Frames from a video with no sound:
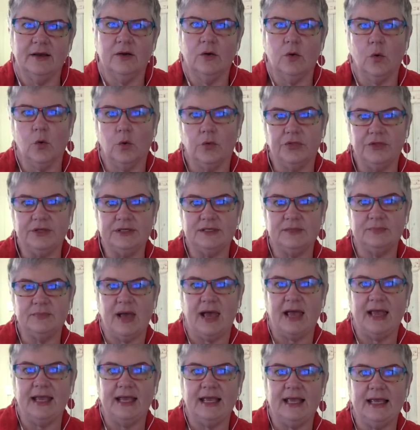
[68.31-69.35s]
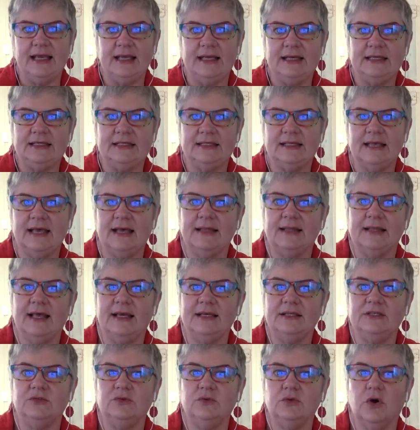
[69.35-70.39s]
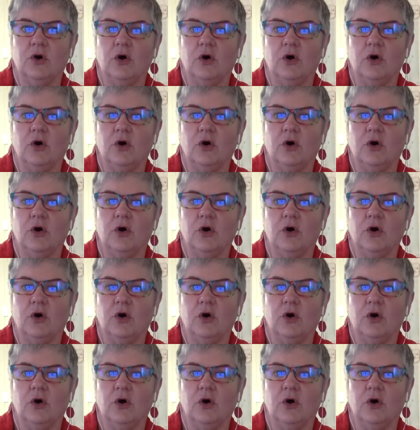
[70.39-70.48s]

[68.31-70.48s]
authors make is that they